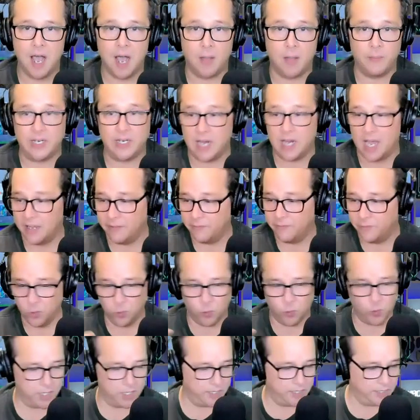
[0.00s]
I mean, I for
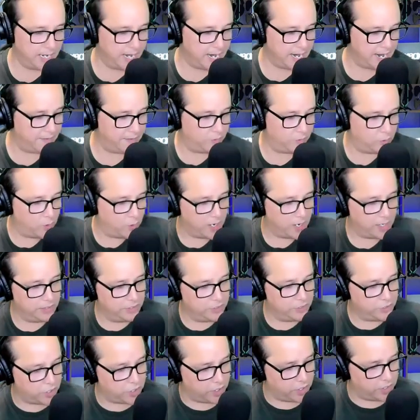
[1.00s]
one have a
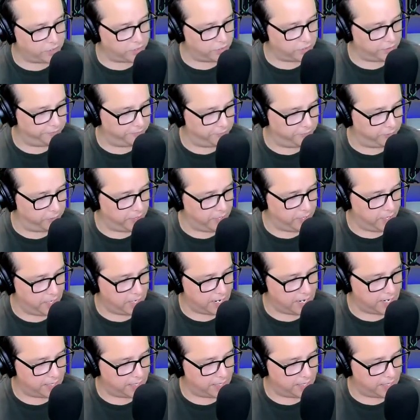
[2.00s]
wireless charger for the